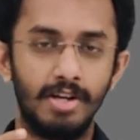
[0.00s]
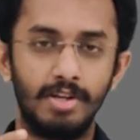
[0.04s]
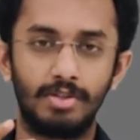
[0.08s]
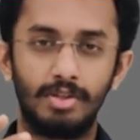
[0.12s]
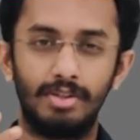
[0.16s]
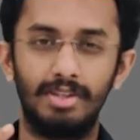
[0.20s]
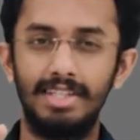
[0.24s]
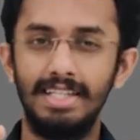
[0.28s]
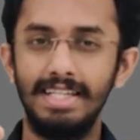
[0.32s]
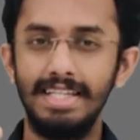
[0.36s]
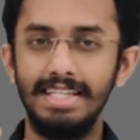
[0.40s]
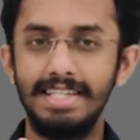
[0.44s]

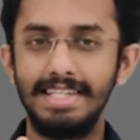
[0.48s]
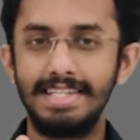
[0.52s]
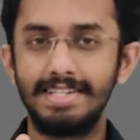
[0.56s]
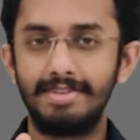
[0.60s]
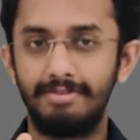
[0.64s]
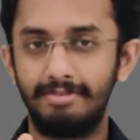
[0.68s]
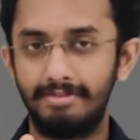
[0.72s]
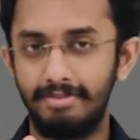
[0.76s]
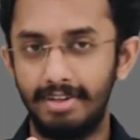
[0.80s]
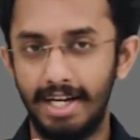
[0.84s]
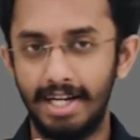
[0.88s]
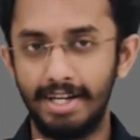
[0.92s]
So
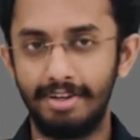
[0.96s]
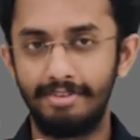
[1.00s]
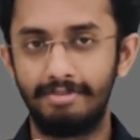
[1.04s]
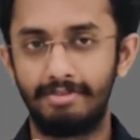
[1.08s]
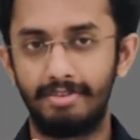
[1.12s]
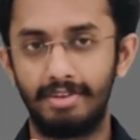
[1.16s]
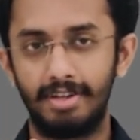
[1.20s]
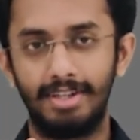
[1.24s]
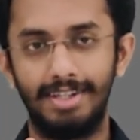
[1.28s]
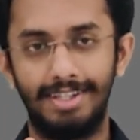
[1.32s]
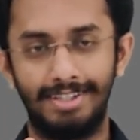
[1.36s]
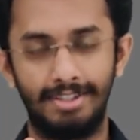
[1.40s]
these
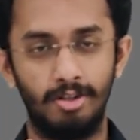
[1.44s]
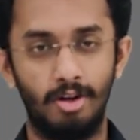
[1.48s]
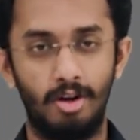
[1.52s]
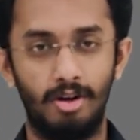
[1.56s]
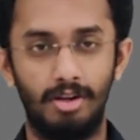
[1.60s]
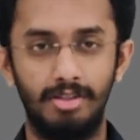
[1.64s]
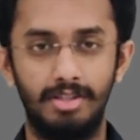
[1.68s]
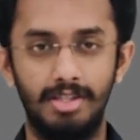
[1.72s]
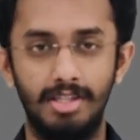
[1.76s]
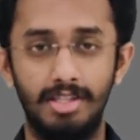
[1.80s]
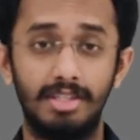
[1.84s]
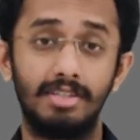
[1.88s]
5
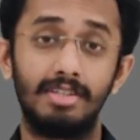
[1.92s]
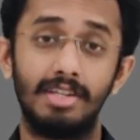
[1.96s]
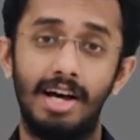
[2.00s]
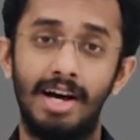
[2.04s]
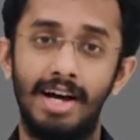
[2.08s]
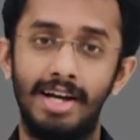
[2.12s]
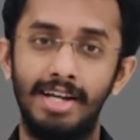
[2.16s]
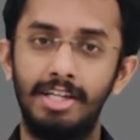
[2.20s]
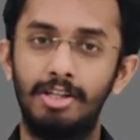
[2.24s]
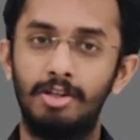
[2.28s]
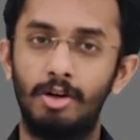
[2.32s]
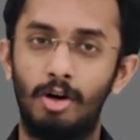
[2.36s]
technologies,
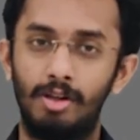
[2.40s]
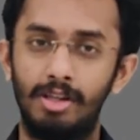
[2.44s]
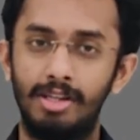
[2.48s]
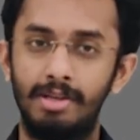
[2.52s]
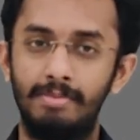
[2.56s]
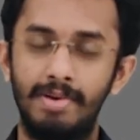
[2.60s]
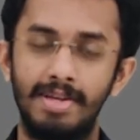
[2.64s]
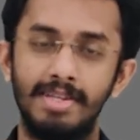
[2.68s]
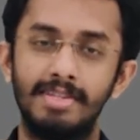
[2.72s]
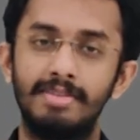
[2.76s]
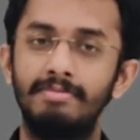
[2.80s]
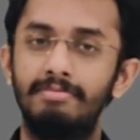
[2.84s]
I call
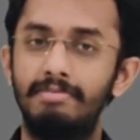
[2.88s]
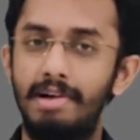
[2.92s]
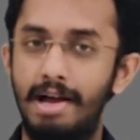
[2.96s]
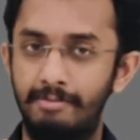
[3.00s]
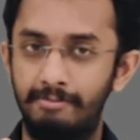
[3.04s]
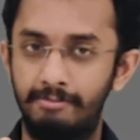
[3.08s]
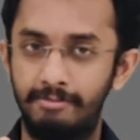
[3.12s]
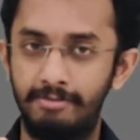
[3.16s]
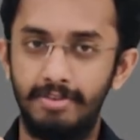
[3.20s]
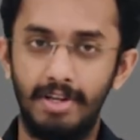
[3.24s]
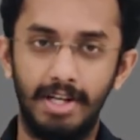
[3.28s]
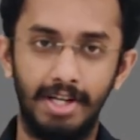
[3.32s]
them as
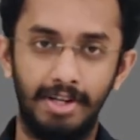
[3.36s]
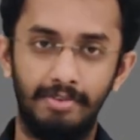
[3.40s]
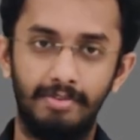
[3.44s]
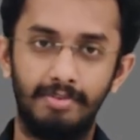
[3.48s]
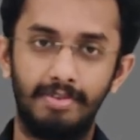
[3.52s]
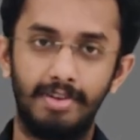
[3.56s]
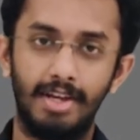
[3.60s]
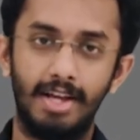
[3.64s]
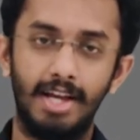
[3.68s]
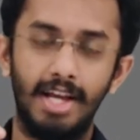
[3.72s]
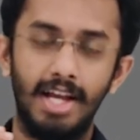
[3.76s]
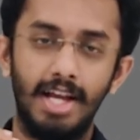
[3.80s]
Fab
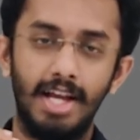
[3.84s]
5.